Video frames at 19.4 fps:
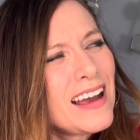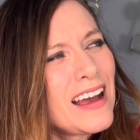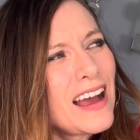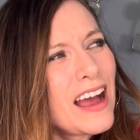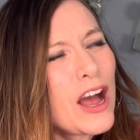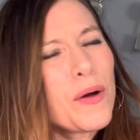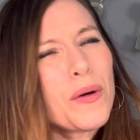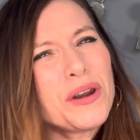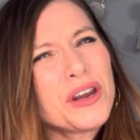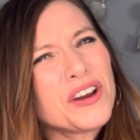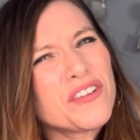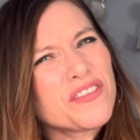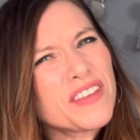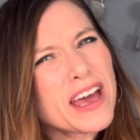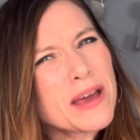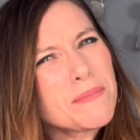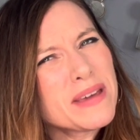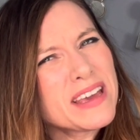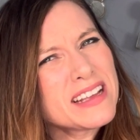I wonder if
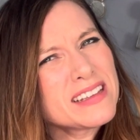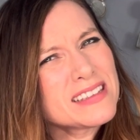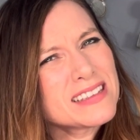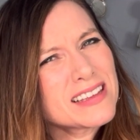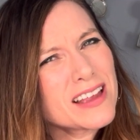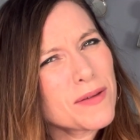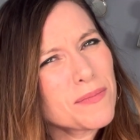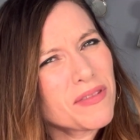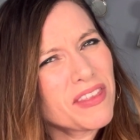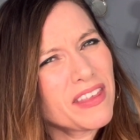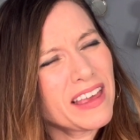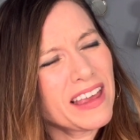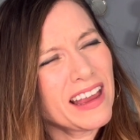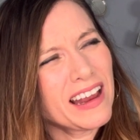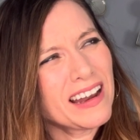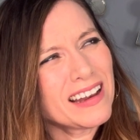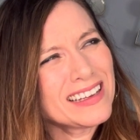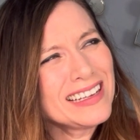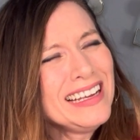that means
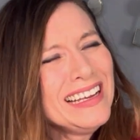something.